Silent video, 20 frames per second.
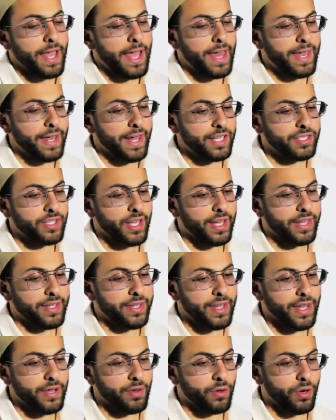and,
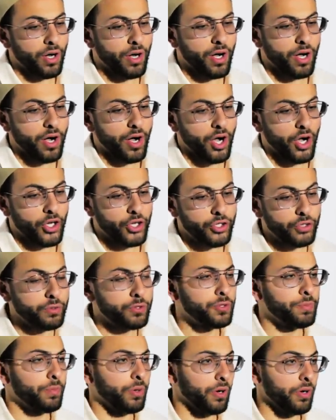and, and a
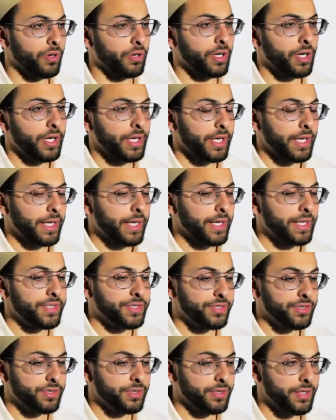huge part
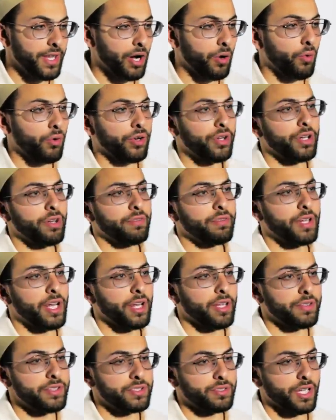is networking of
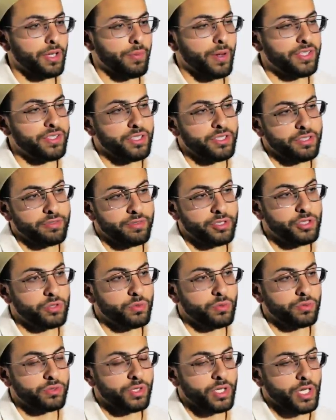like, these like-minded
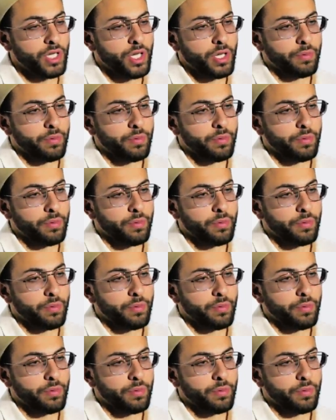individuals.